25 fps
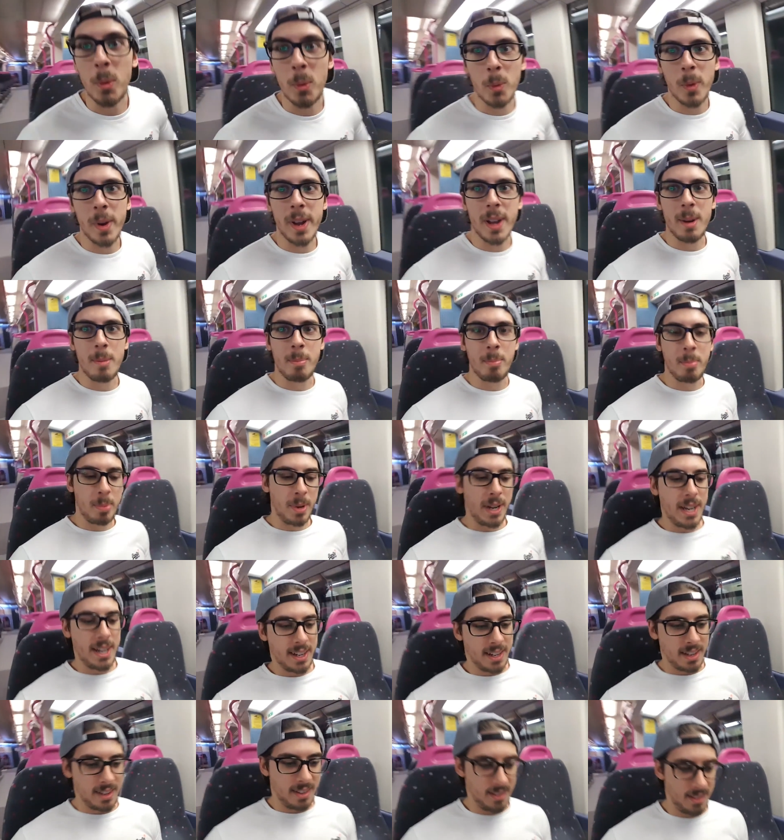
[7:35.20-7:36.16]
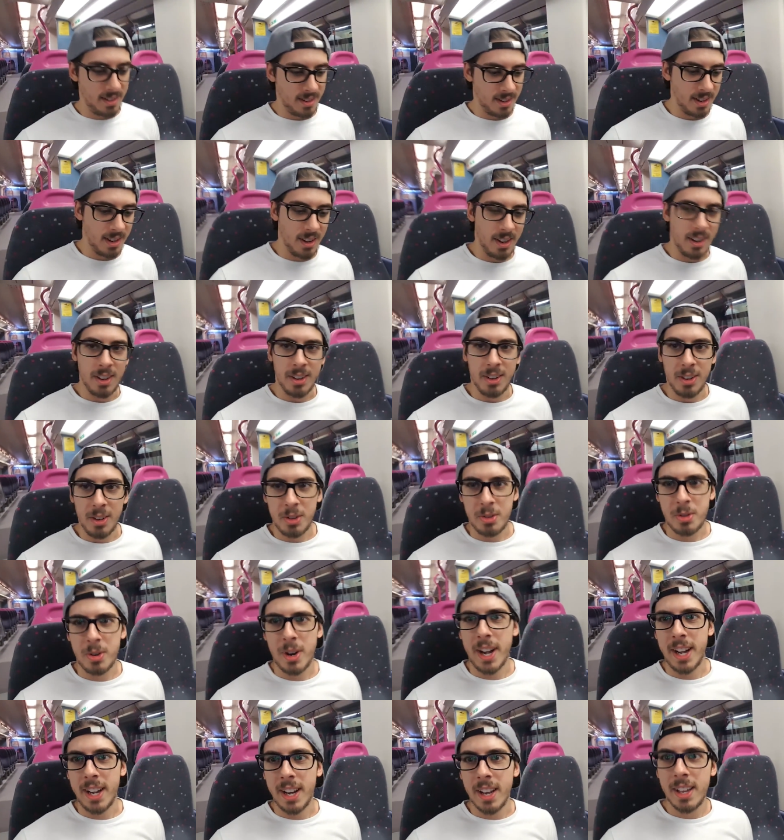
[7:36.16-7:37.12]
we are back on the
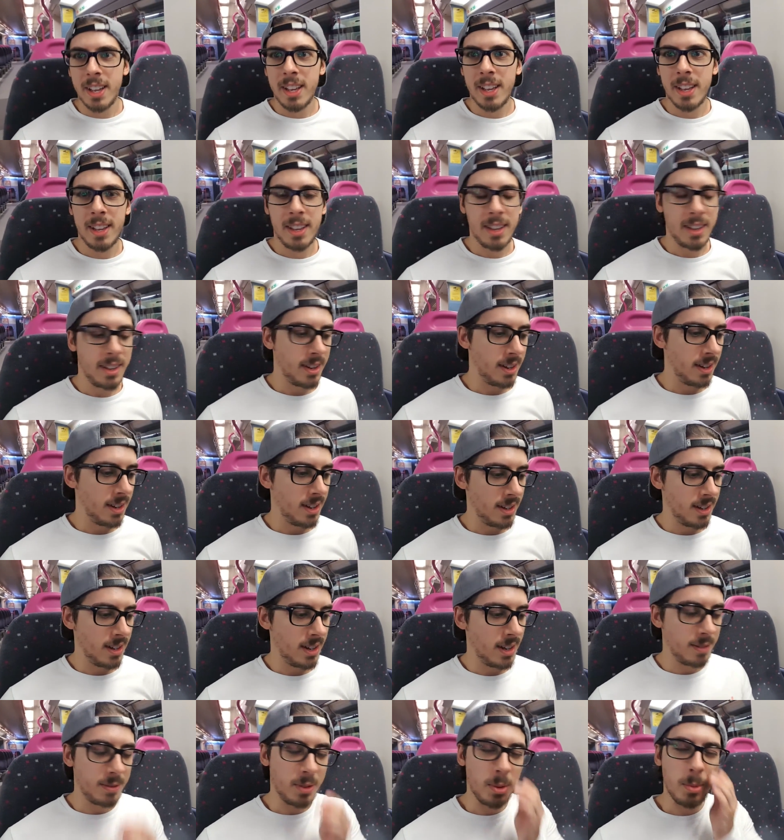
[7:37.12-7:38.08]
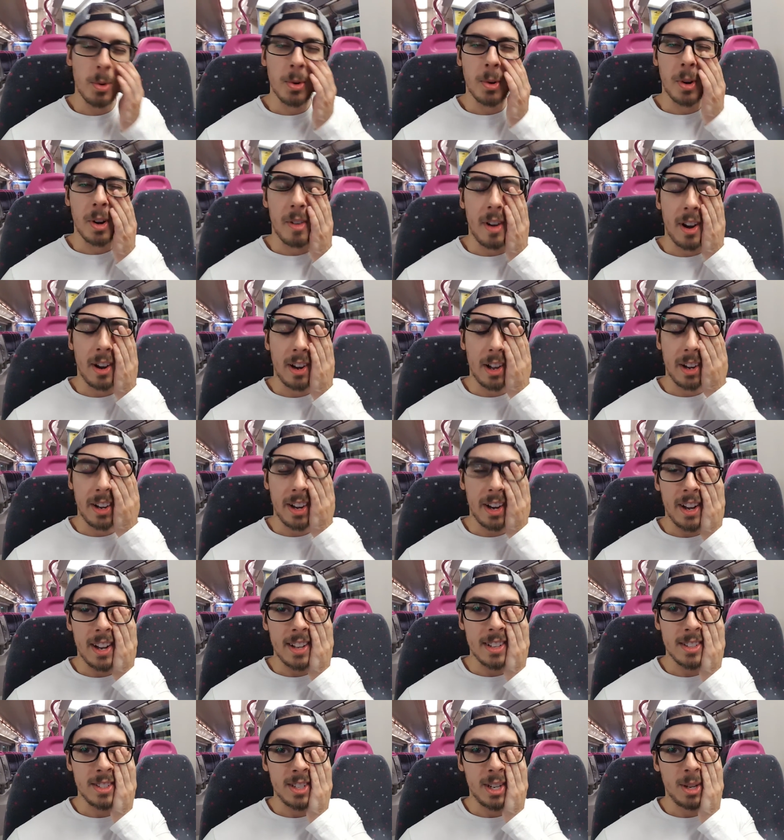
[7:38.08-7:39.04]
train after walking around London.
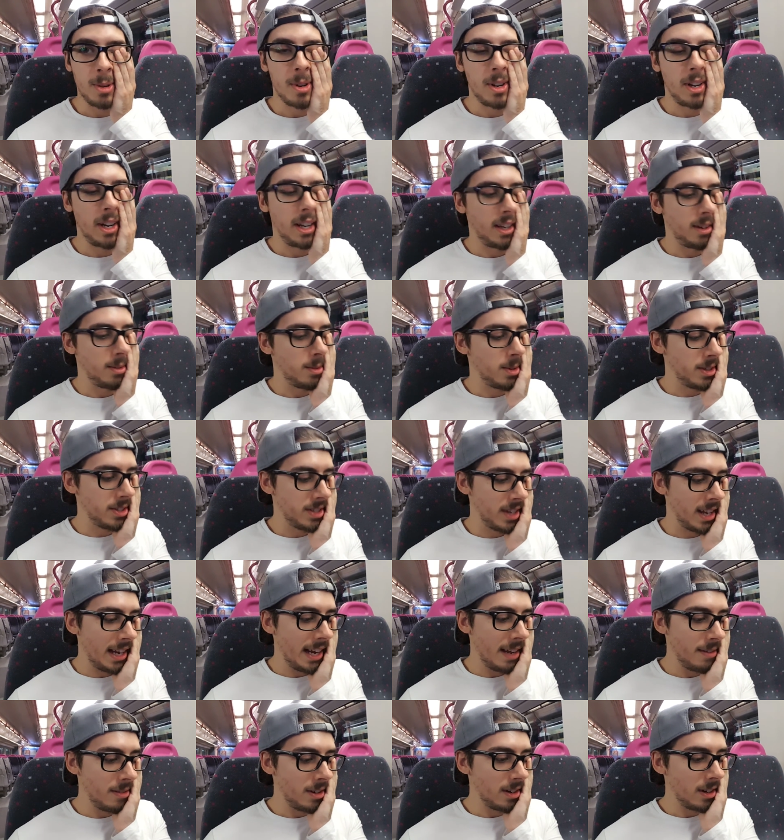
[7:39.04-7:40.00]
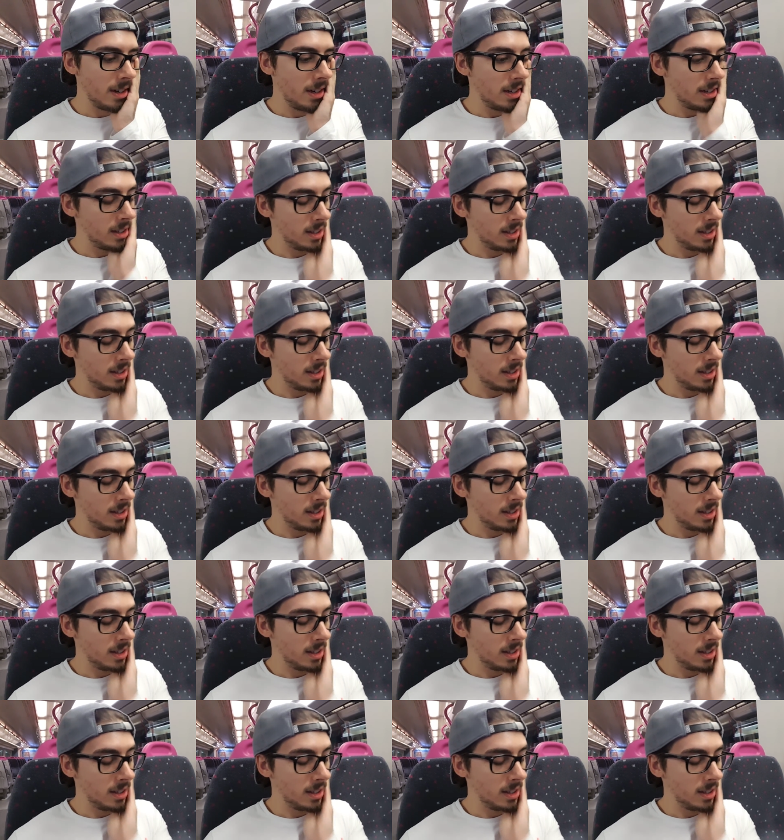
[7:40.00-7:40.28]
It's still only, what is it, 11 o'clock?